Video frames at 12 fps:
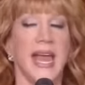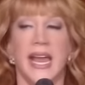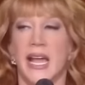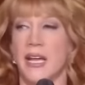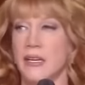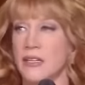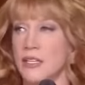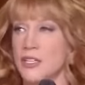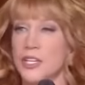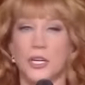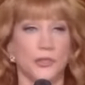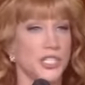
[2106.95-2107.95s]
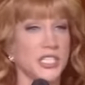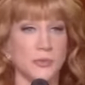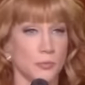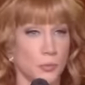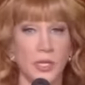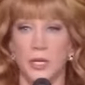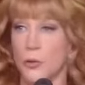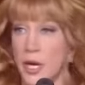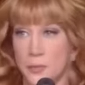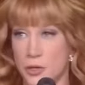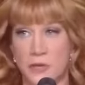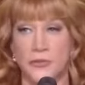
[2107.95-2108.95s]
and you know, she's really
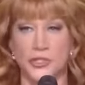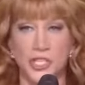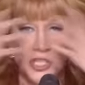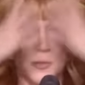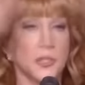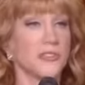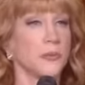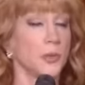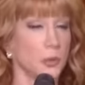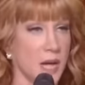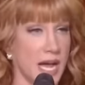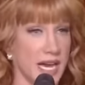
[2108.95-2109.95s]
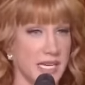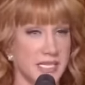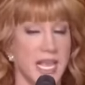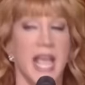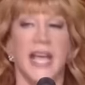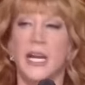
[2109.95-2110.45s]
quite beautiful. She has beautiful blue eyes.